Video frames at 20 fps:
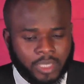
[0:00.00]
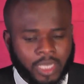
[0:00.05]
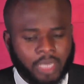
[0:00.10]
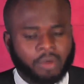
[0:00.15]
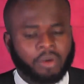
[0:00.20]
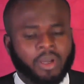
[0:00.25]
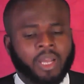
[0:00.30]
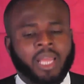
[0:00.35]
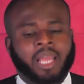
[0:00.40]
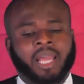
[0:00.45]

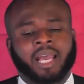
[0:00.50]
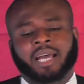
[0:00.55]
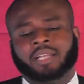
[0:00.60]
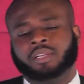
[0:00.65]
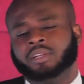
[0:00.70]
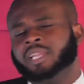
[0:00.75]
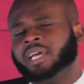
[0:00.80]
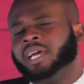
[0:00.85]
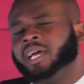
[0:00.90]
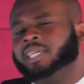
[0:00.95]
Now,
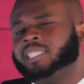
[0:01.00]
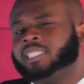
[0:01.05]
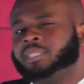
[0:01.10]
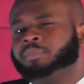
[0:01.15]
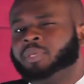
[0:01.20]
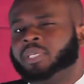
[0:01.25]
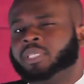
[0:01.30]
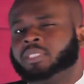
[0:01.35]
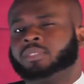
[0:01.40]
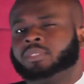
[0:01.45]
another
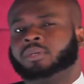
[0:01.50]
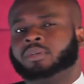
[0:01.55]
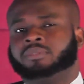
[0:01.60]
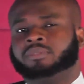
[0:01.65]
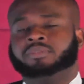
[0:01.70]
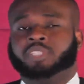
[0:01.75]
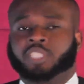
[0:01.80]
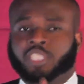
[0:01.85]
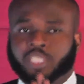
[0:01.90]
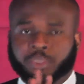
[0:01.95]
aspect
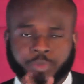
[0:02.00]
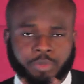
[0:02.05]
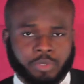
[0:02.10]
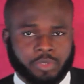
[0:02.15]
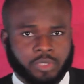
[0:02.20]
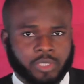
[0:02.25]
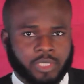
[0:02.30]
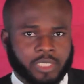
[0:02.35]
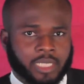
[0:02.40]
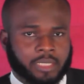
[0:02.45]
of
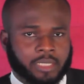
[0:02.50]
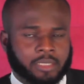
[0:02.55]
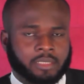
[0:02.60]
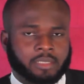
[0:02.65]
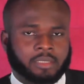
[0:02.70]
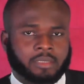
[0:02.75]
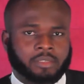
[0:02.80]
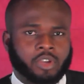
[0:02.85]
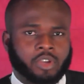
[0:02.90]
disputes that